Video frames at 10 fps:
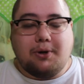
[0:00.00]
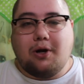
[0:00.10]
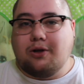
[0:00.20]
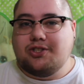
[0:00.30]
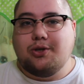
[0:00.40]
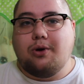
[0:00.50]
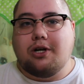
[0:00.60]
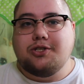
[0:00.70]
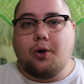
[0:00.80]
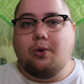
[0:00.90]
but also
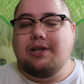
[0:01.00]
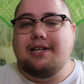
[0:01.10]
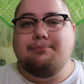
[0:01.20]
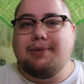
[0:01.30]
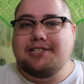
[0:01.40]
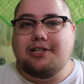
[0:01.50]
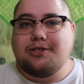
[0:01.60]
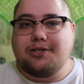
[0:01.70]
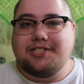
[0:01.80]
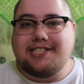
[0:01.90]
are totally
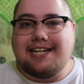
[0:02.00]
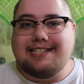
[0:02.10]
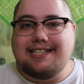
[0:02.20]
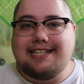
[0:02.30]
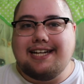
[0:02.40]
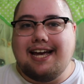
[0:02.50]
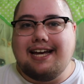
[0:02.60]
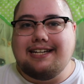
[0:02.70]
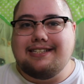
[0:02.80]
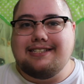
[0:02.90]
misunderstanding
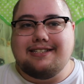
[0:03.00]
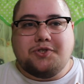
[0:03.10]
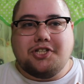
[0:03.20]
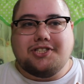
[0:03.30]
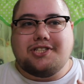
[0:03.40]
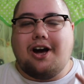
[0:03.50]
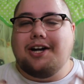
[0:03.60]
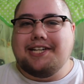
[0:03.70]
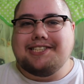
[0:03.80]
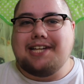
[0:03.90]
and just
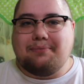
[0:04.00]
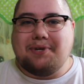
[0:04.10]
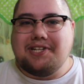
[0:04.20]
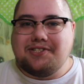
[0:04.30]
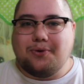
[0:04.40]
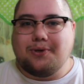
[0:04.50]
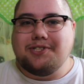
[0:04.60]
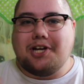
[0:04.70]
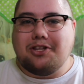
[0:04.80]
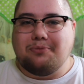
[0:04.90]
unaccepting
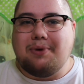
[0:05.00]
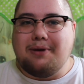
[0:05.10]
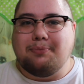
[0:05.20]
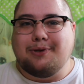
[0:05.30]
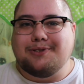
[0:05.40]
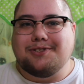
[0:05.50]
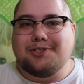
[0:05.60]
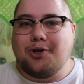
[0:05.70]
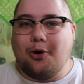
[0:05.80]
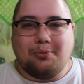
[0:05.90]
towards other people's
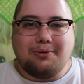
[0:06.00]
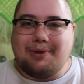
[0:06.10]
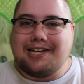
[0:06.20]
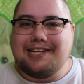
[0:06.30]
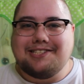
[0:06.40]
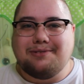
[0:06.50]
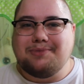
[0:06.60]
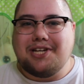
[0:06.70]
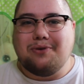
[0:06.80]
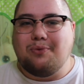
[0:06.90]
coping
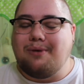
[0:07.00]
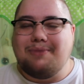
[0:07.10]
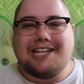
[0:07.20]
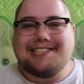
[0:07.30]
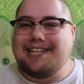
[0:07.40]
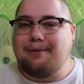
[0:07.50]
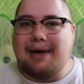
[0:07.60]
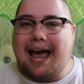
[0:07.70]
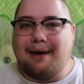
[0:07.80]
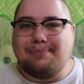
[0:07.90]
mechanisms and what makes them
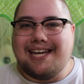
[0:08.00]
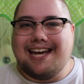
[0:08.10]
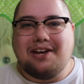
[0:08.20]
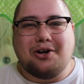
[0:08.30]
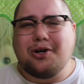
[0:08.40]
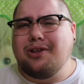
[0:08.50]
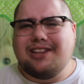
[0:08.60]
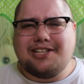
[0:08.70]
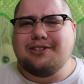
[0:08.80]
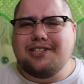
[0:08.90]
happy, and are
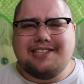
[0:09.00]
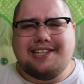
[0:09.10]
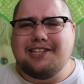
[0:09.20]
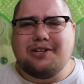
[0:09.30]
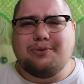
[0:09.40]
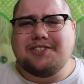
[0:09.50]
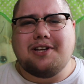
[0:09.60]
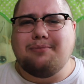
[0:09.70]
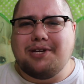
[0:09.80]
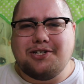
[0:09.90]
clearly dealing with
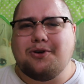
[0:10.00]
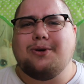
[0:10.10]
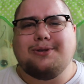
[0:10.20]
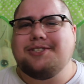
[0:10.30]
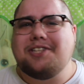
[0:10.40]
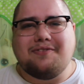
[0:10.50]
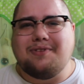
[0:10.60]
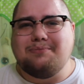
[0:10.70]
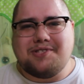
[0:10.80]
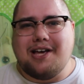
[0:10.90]
some internal stuff
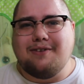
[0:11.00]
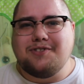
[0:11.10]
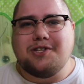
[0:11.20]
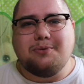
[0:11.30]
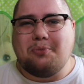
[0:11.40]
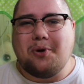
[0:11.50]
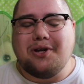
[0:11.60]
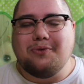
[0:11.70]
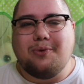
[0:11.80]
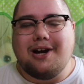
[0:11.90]
themselves to the
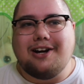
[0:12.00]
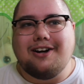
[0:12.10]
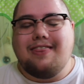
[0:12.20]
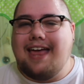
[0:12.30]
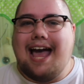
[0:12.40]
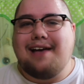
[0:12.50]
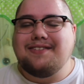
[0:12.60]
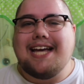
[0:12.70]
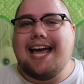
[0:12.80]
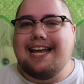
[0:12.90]
point where they have
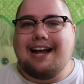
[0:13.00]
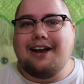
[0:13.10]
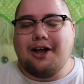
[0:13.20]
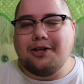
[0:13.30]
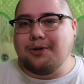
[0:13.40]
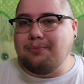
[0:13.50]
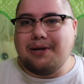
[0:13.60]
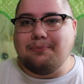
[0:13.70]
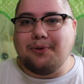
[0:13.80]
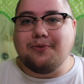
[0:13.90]
to hate on other
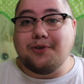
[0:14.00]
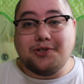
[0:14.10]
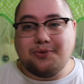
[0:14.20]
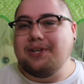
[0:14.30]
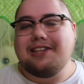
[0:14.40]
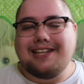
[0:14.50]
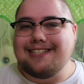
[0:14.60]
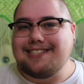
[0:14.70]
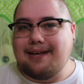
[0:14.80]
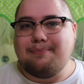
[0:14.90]
people for doing
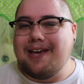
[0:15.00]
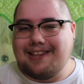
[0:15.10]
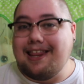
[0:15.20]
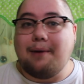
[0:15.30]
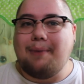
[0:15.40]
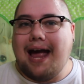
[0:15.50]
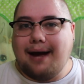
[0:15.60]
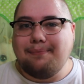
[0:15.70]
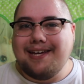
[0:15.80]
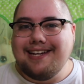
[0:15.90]
things that make them
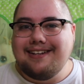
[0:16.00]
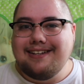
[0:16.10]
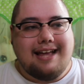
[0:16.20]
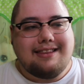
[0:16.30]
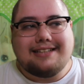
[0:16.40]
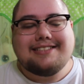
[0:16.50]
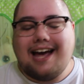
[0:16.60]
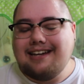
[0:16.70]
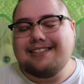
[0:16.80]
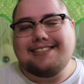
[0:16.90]
happy, and that's
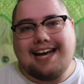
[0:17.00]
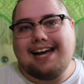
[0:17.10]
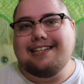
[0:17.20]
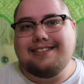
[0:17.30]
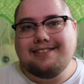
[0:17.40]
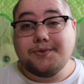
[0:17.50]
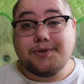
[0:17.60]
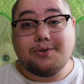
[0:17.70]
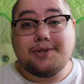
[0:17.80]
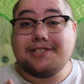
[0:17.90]
kind of sad.
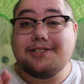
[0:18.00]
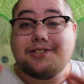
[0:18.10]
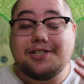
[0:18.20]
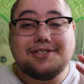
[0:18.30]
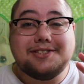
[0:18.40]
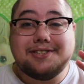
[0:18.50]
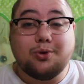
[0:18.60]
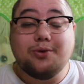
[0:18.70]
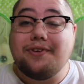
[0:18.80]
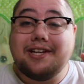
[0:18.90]
So this is just
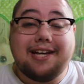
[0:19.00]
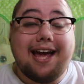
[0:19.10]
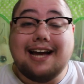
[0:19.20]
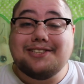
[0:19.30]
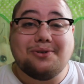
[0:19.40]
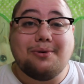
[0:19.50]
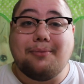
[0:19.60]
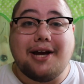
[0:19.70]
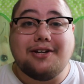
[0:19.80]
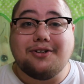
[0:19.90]
proving as a
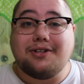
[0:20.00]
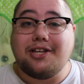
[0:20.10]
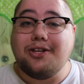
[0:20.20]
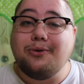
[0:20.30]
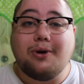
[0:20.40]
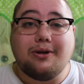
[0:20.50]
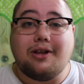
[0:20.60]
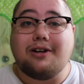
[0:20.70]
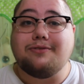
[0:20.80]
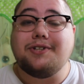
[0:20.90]
reminder that you are
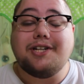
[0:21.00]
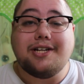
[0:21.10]
loved,